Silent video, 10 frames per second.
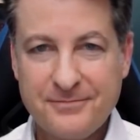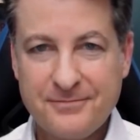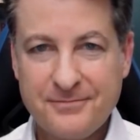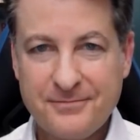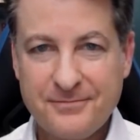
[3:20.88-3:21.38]

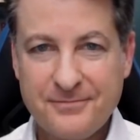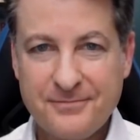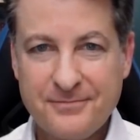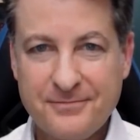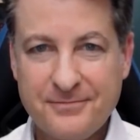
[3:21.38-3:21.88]

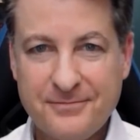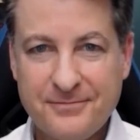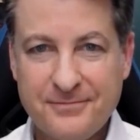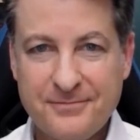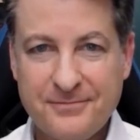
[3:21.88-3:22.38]

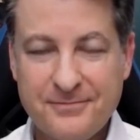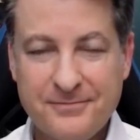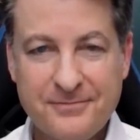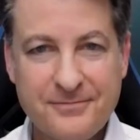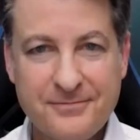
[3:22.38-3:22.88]

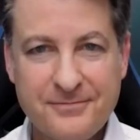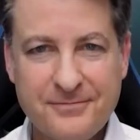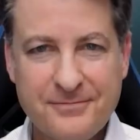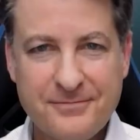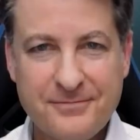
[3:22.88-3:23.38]

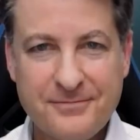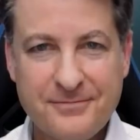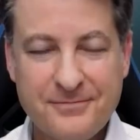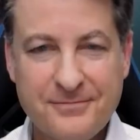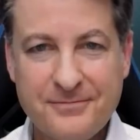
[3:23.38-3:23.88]

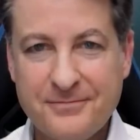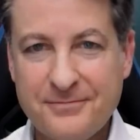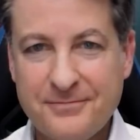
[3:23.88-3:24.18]
The person shown says nothing.